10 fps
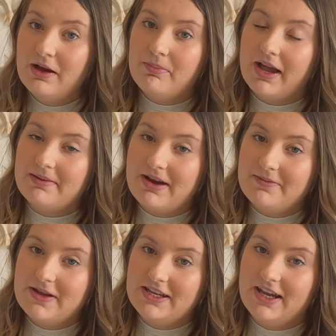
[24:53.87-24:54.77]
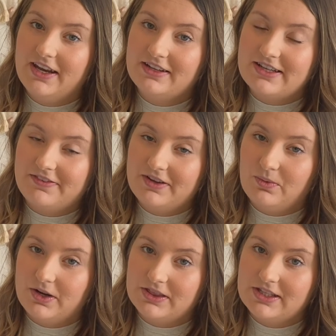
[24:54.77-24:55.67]
but in my opinion, definitely
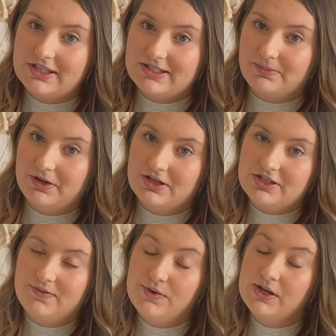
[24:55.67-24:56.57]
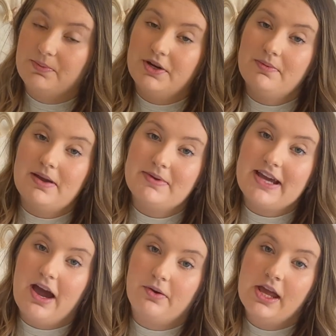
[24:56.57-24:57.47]
worth the splurge if you need to put your baby
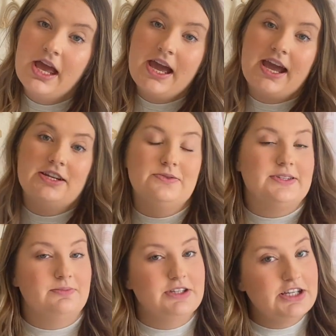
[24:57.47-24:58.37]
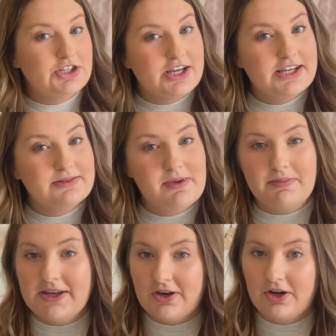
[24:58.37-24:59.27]
down and do some dishes,
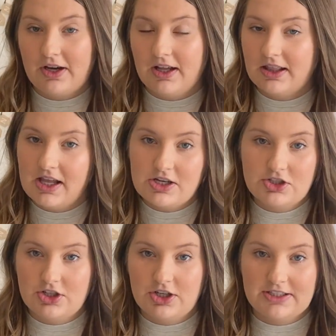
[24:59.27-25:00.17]
maybe cook lunch, cook